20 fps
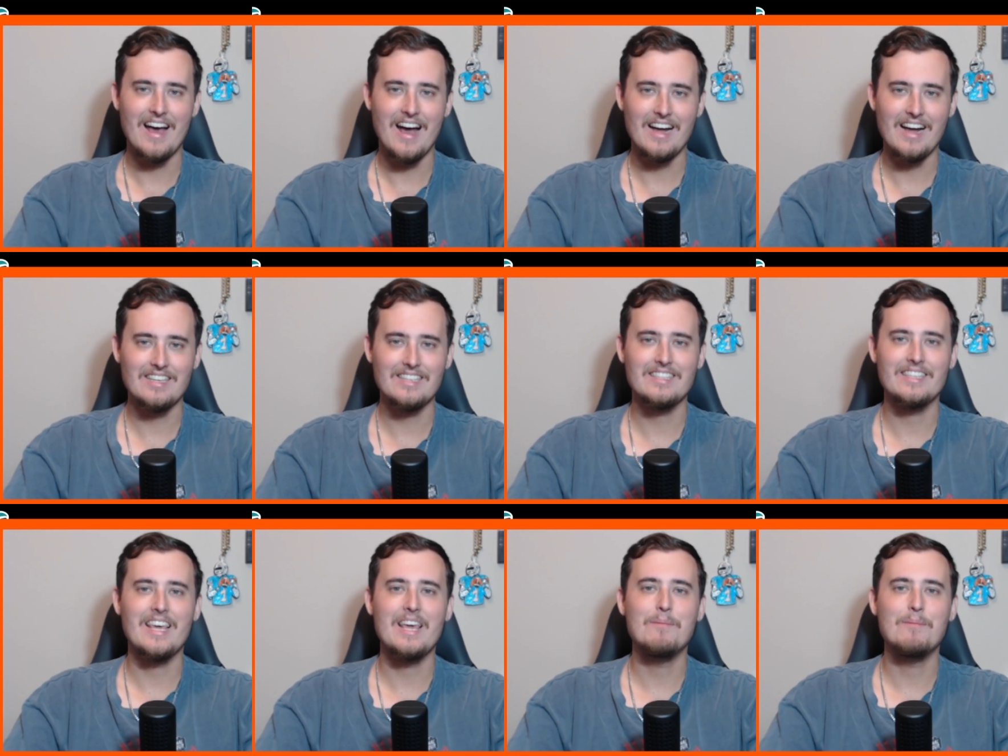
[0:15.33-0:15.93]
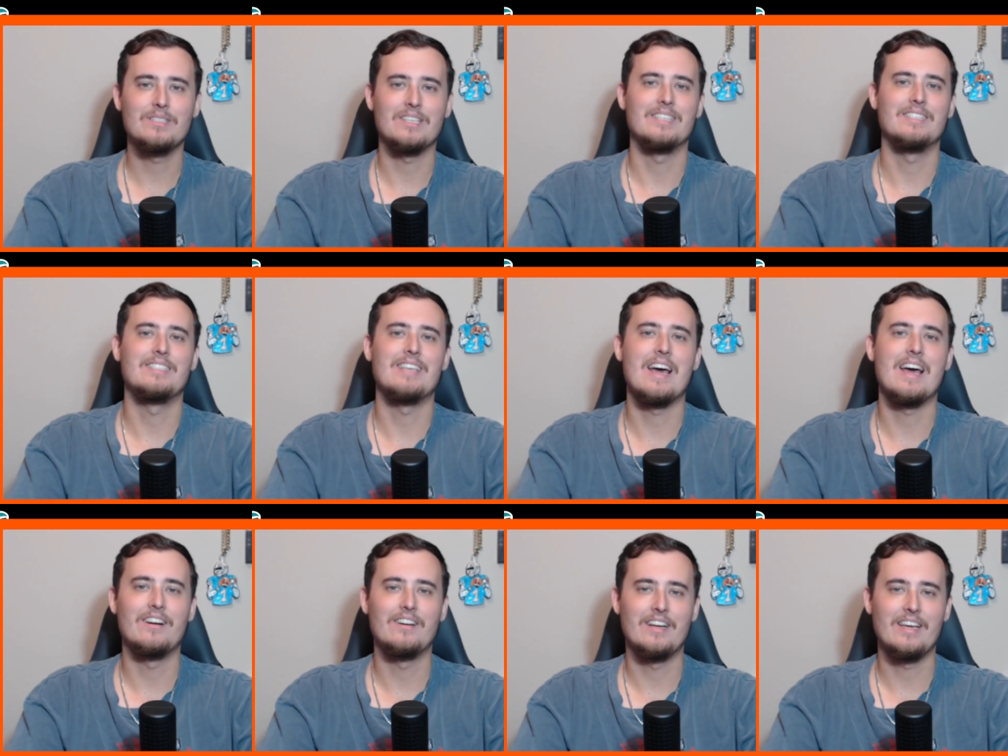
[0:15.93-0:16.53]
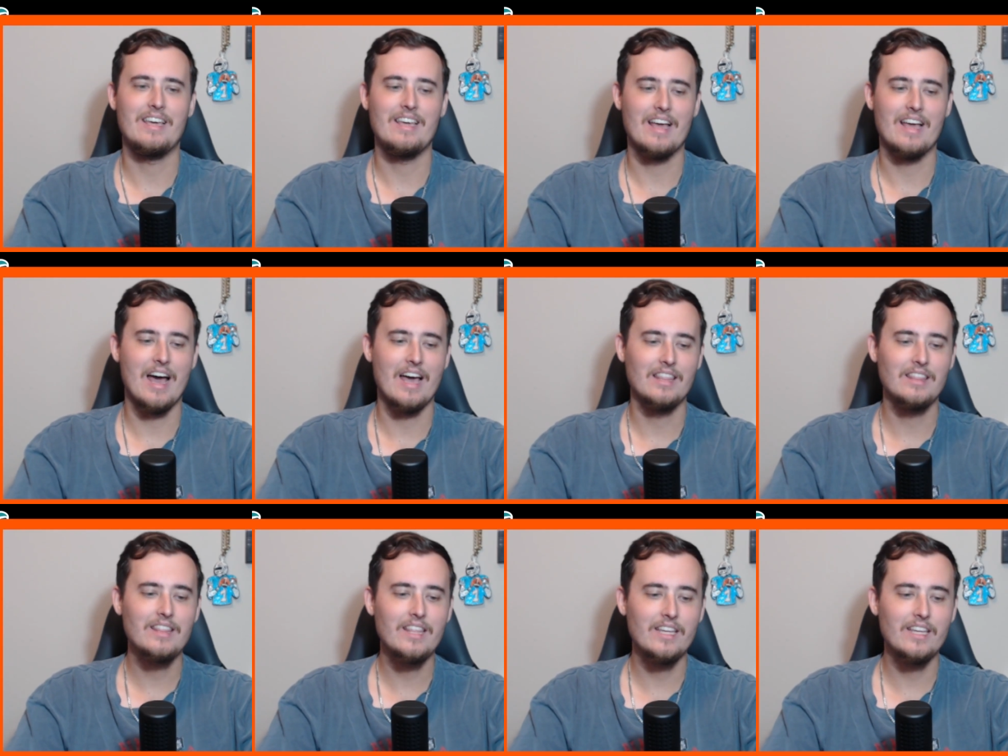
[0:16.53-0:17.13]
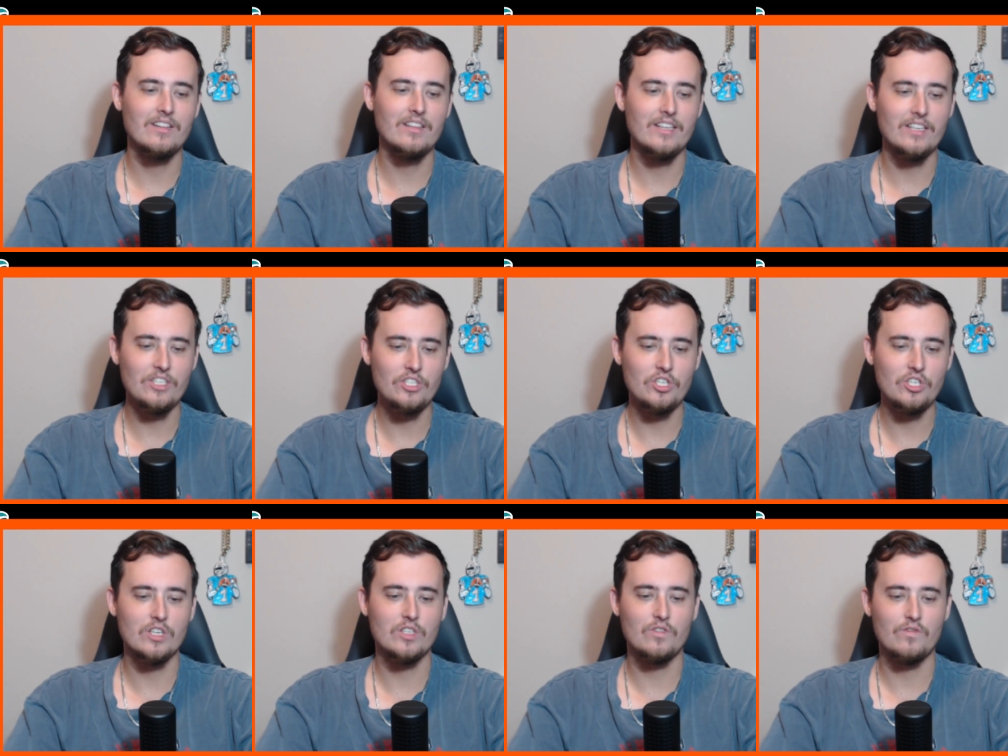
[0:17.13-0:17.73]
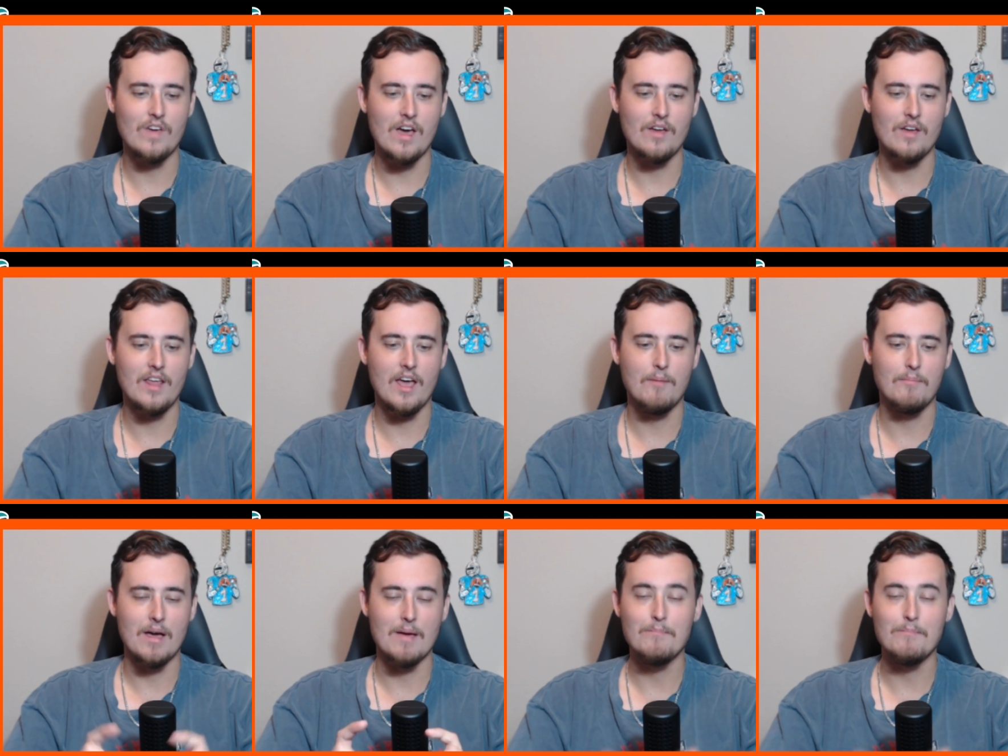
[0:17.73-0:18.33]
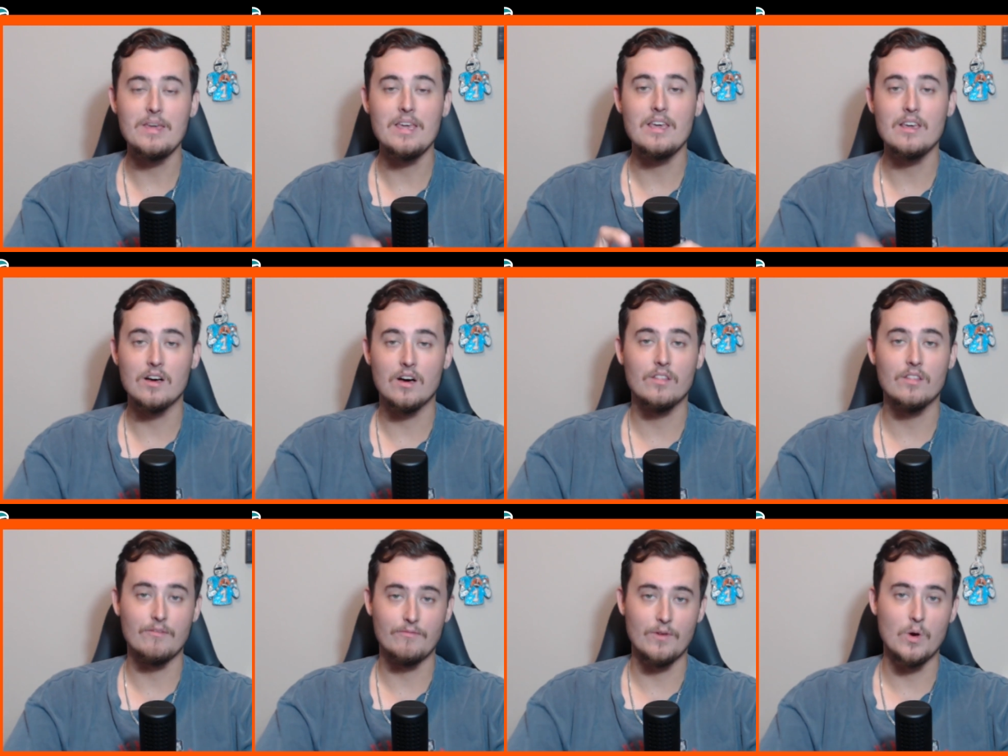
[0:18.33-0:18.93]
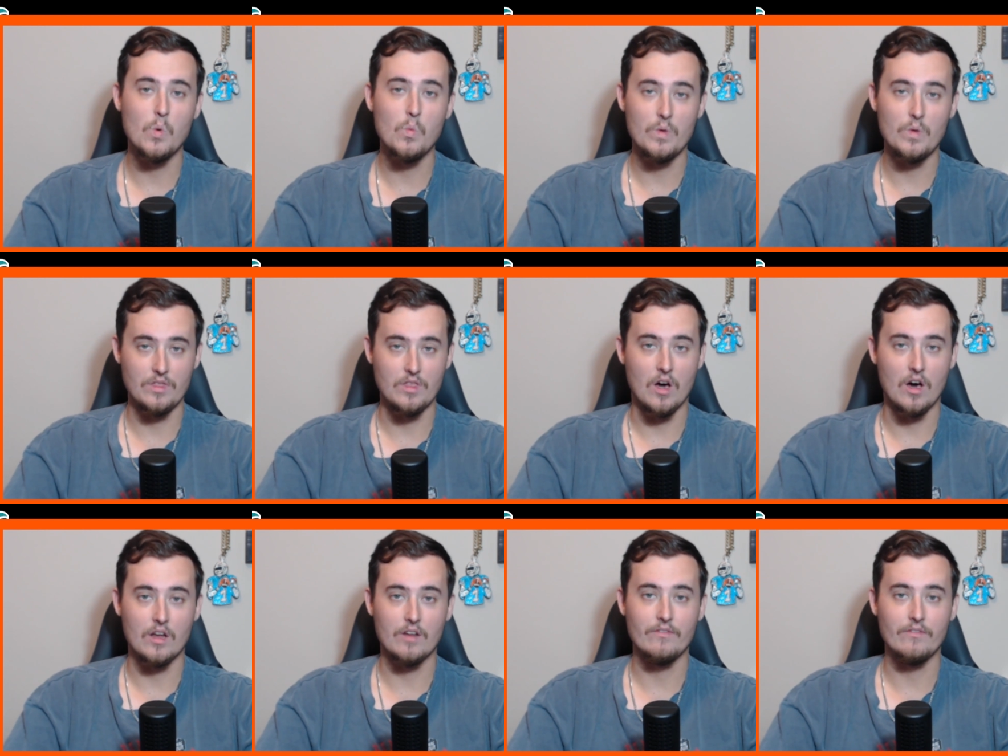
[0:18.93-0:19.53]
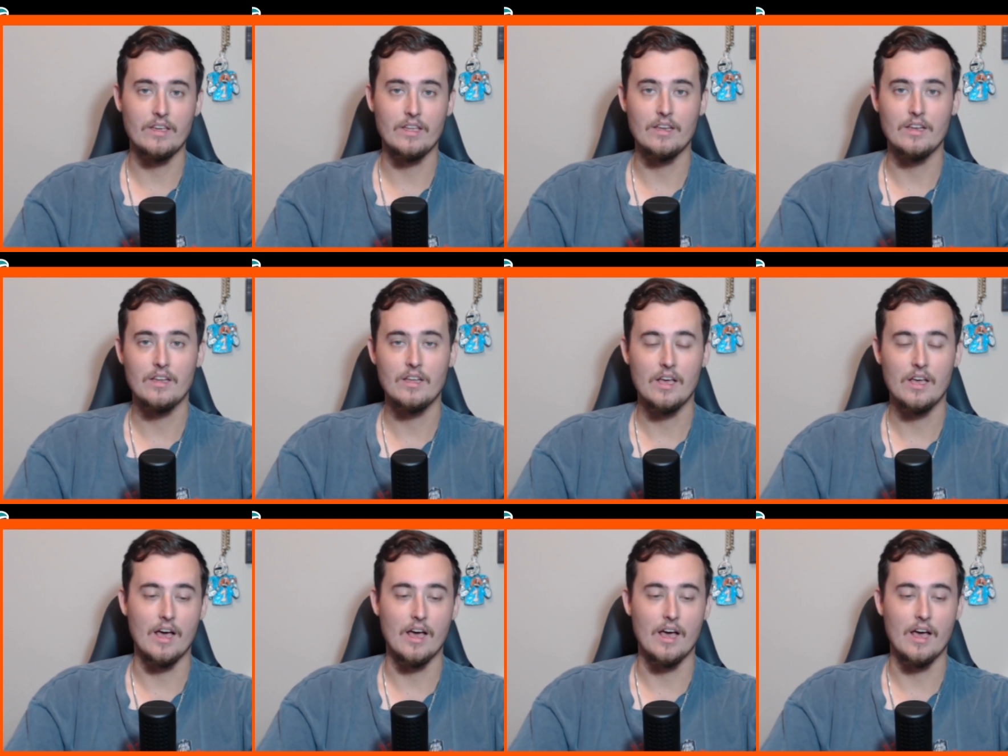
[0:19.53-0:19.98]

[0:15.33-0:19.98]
I thought the game was on Saturday. I literally just found out by being on the phone with Donovan.